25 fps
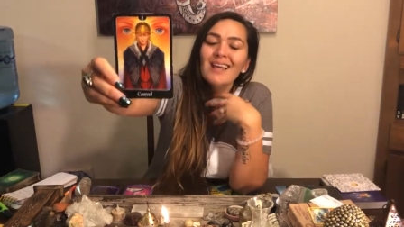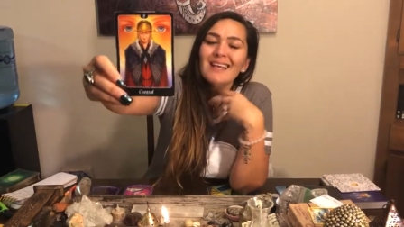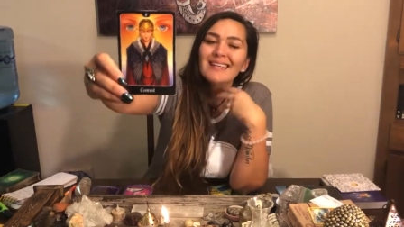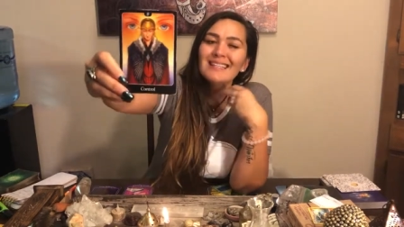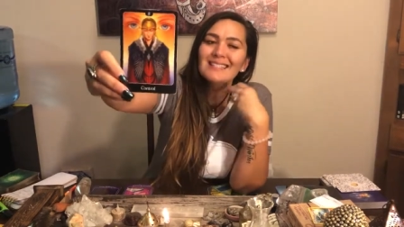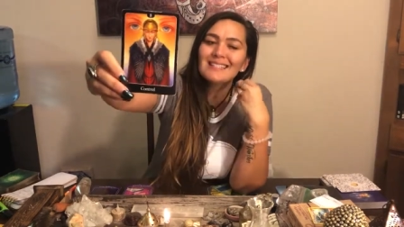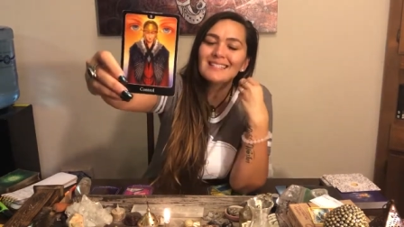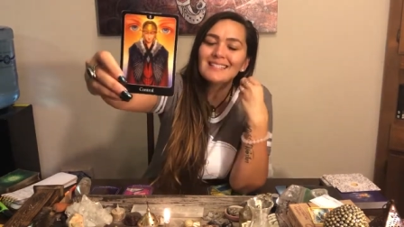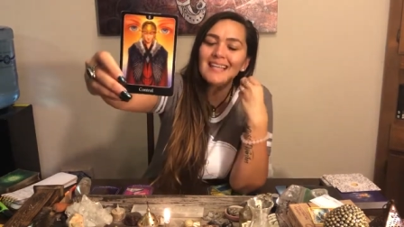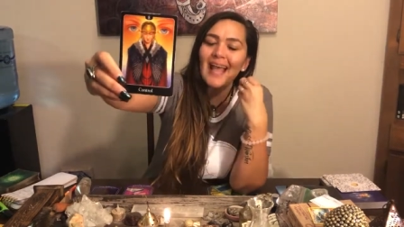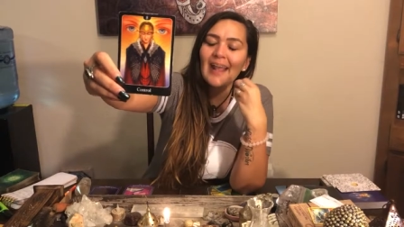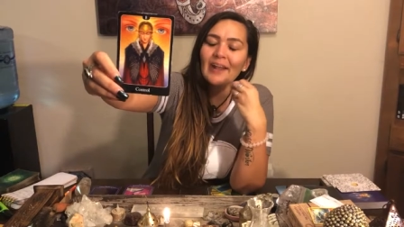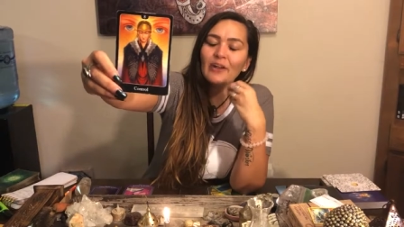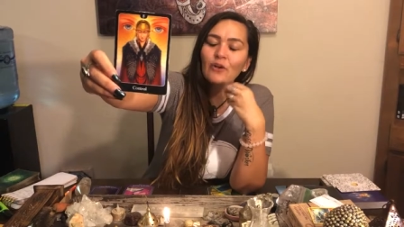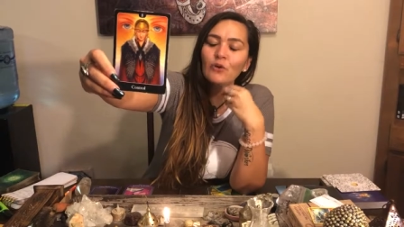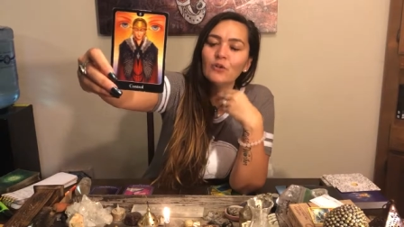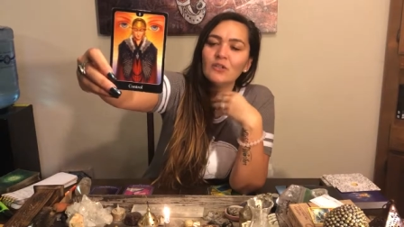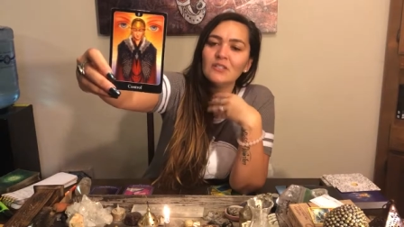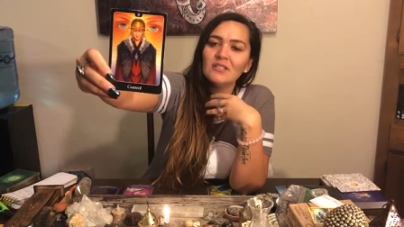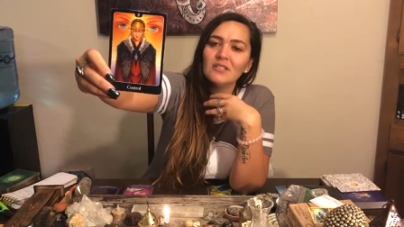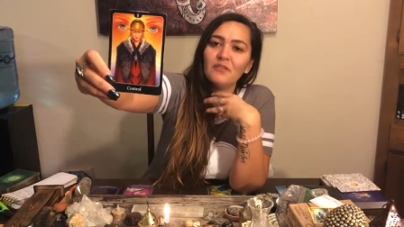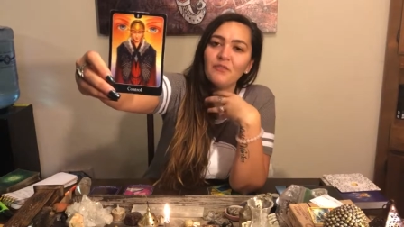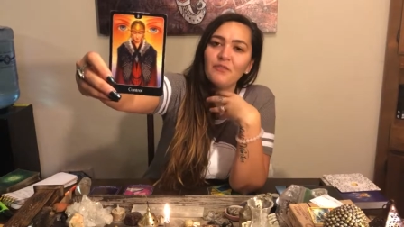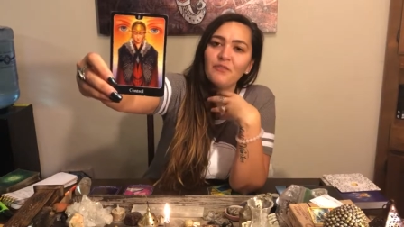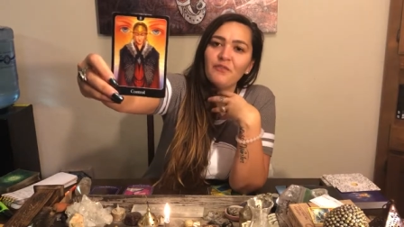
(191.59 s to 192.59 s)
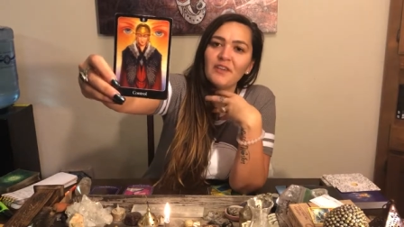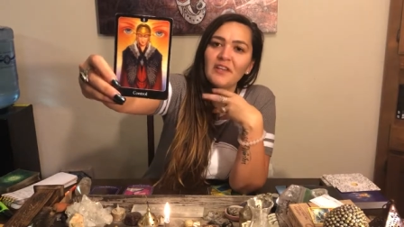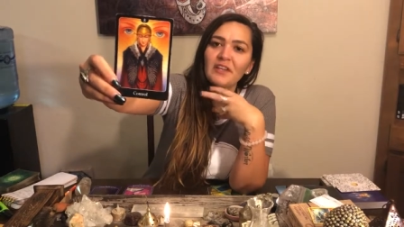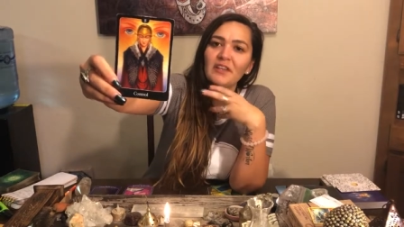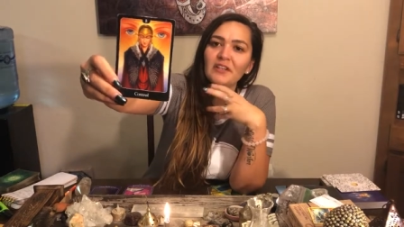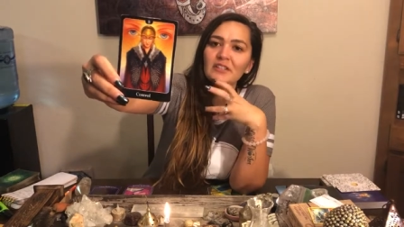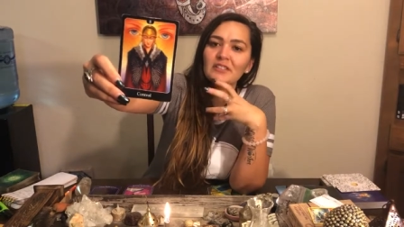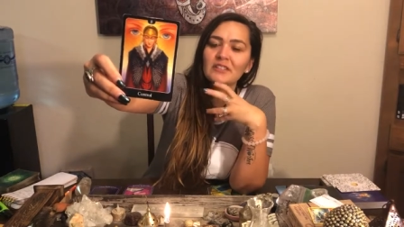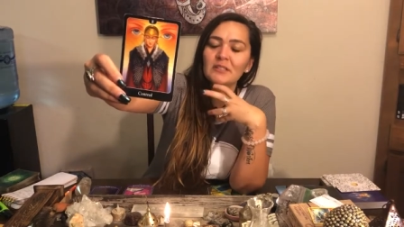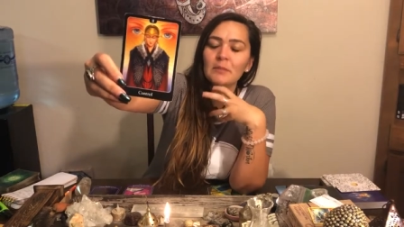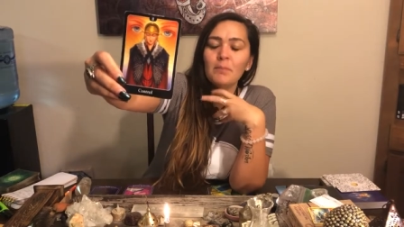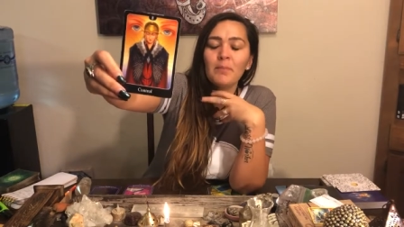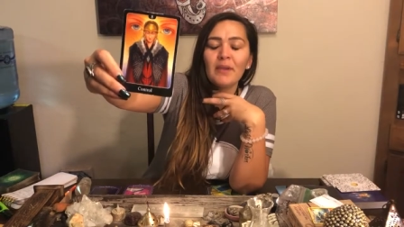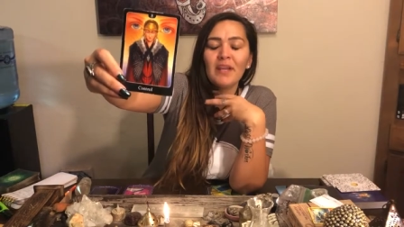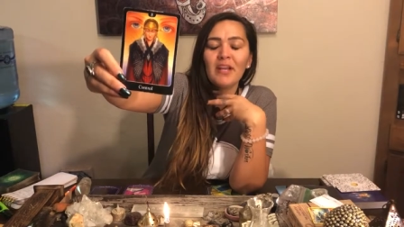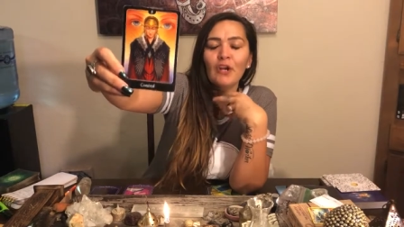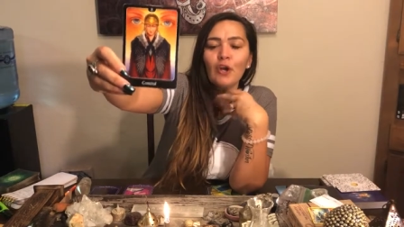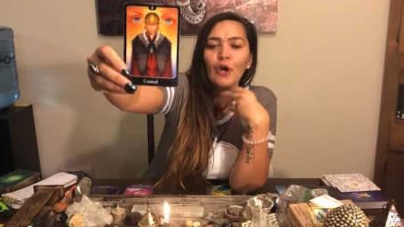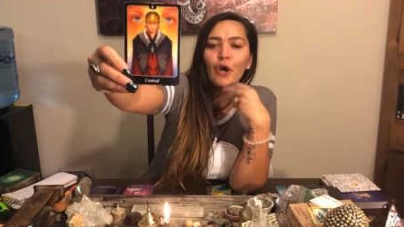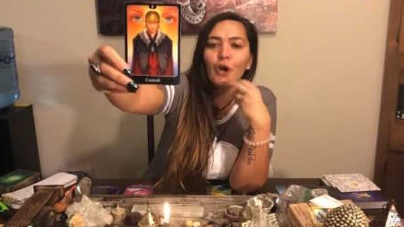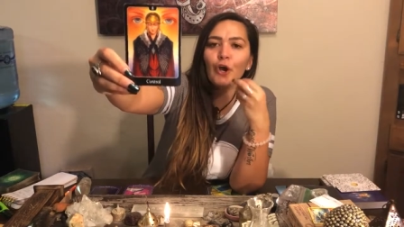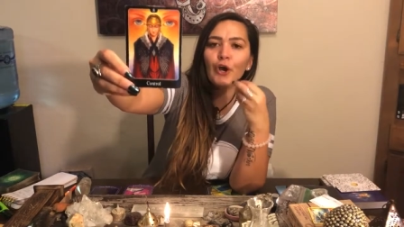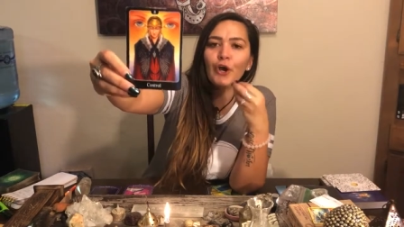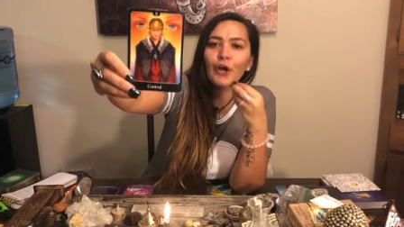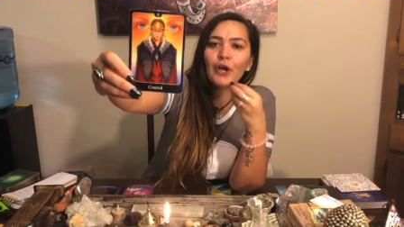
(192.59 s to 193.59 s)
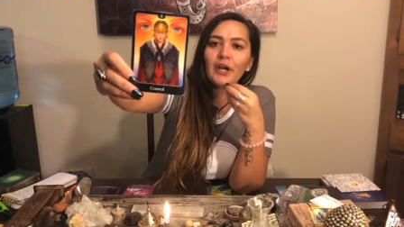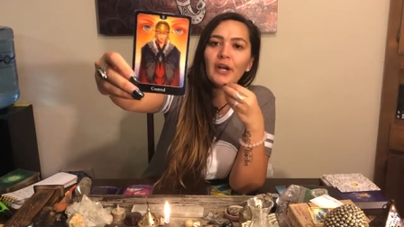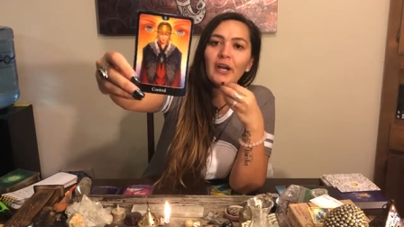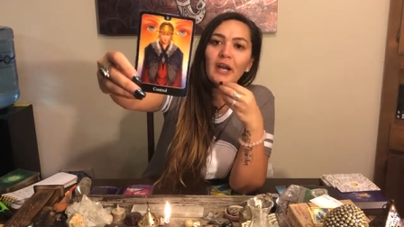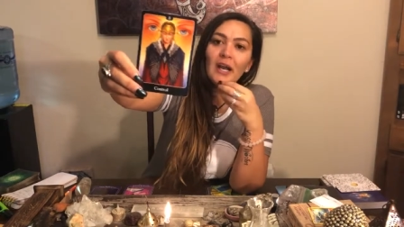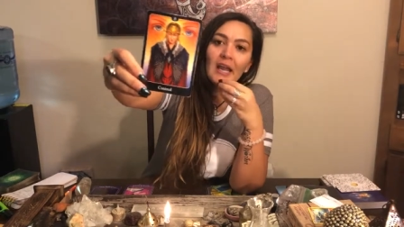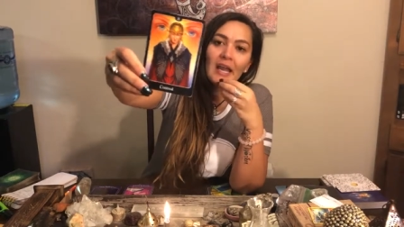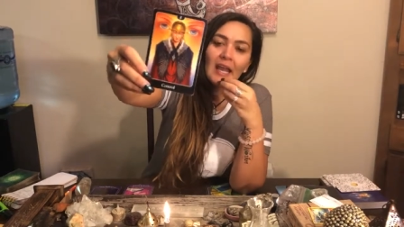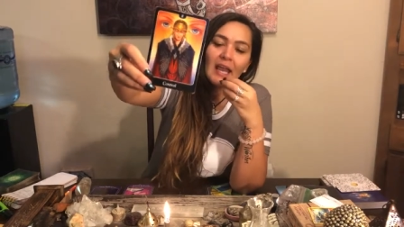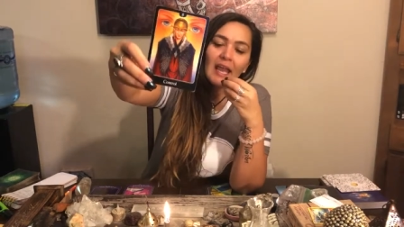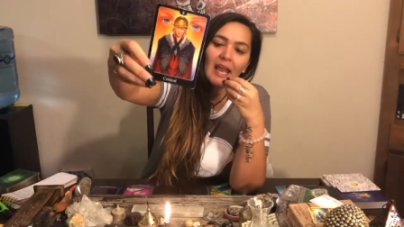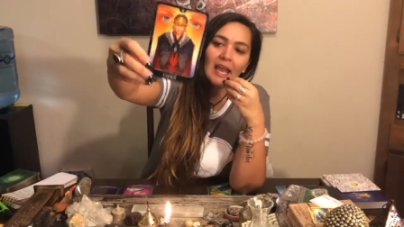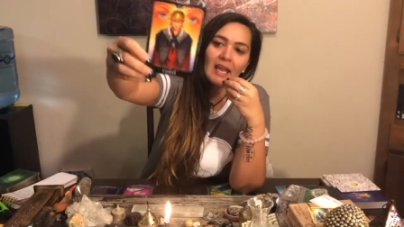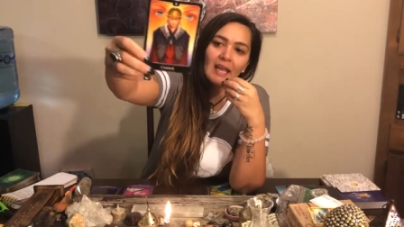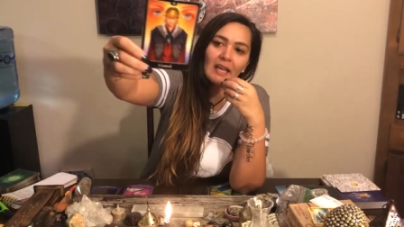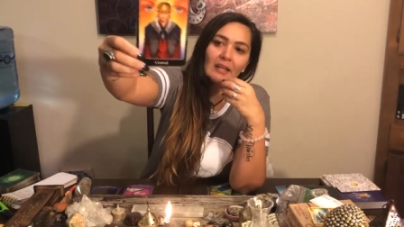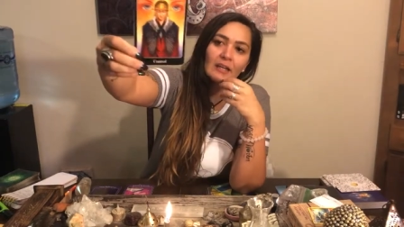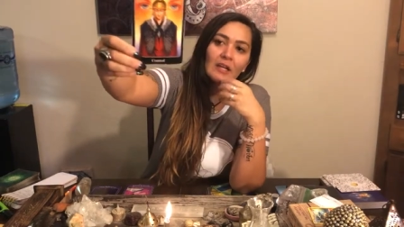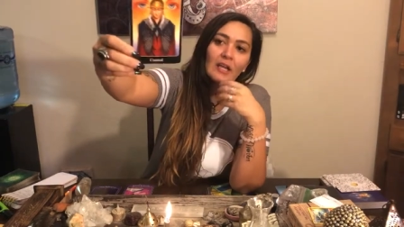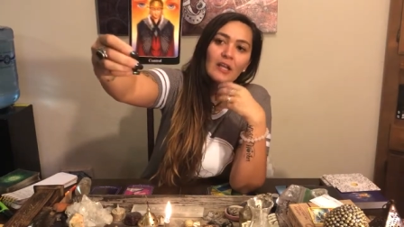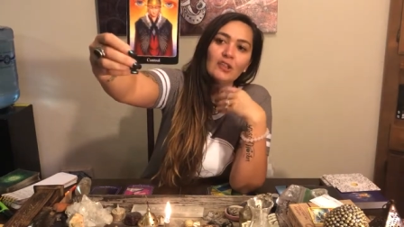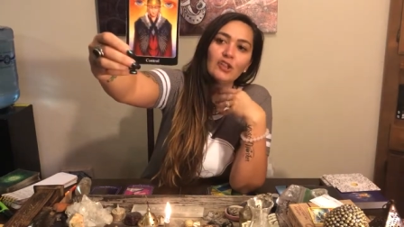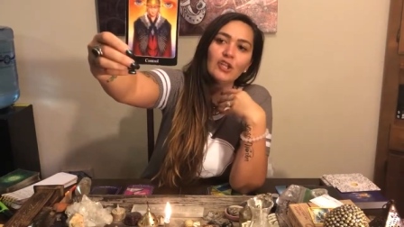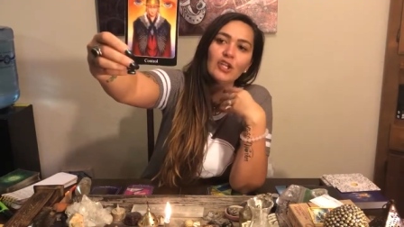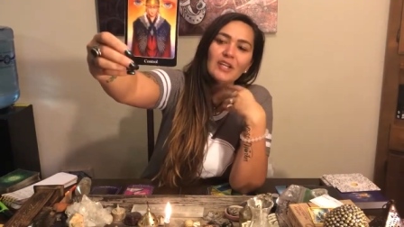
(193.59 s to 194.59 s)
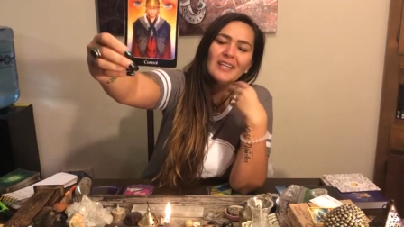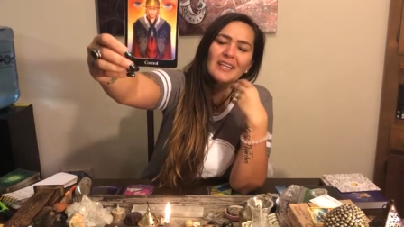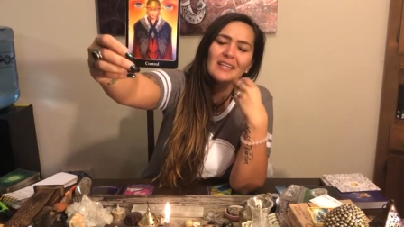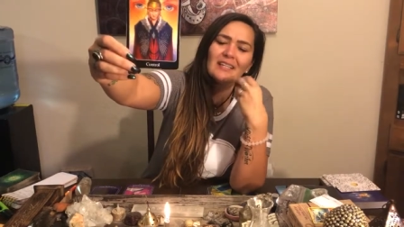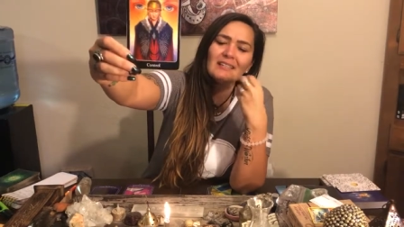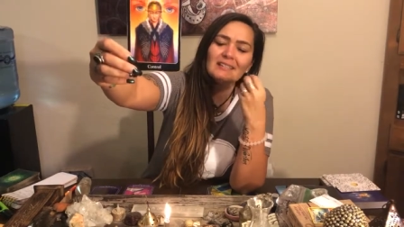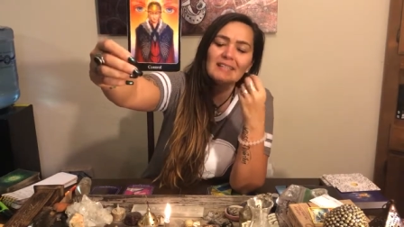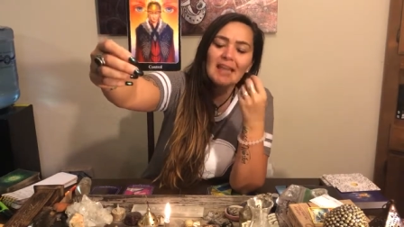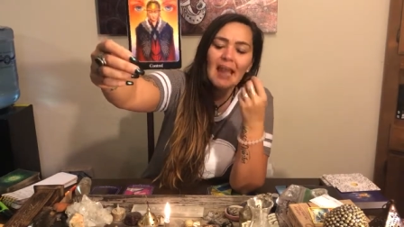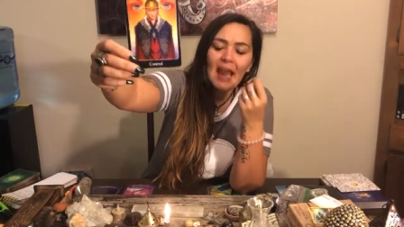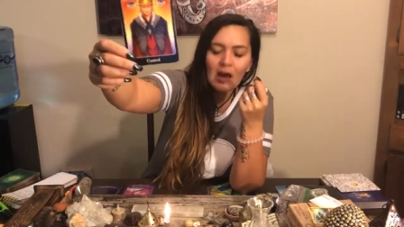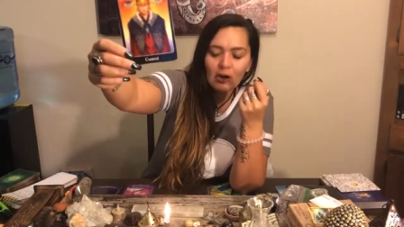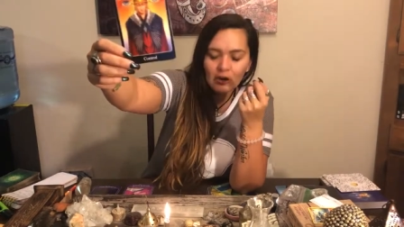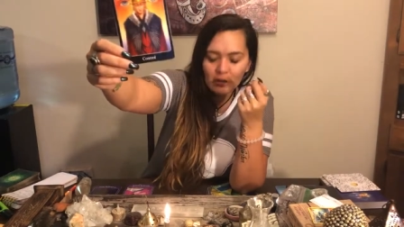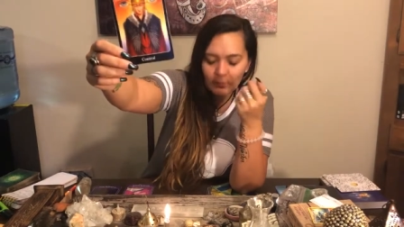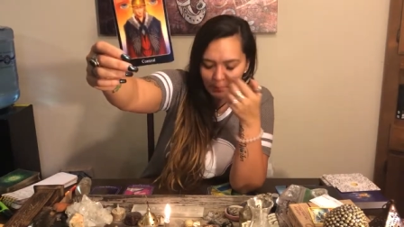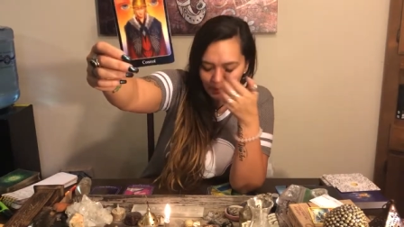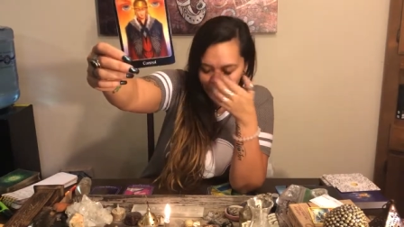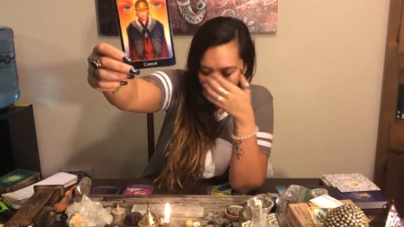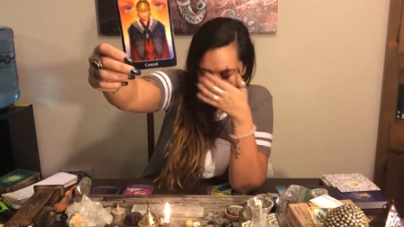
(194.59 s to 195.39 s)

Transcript: cycles and fears and being hurt and looking down and